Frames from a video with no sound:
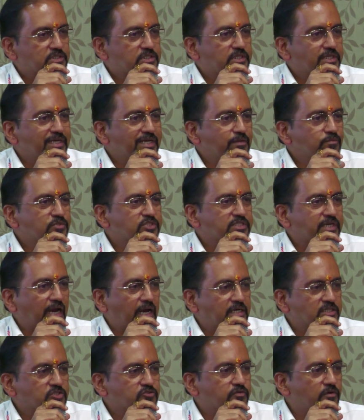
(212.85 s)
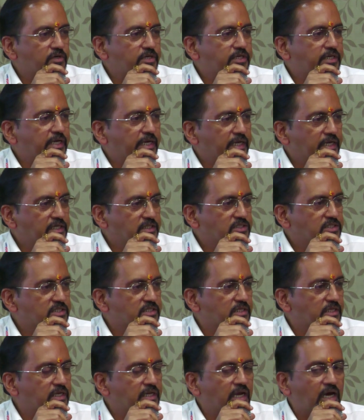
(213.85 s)
TEAM stands for
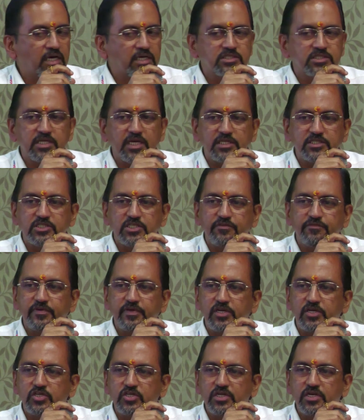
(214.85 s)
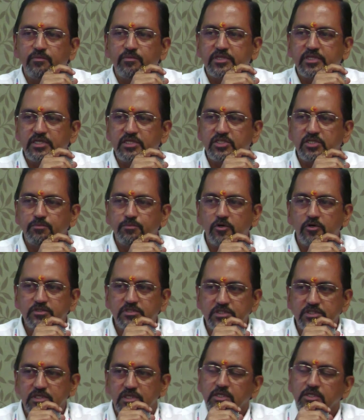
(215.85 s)
TERI's Enhanced Acidification and Methanation
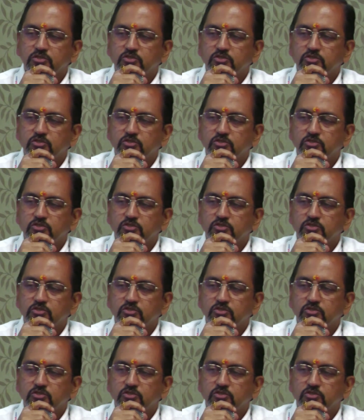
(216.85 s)
Process.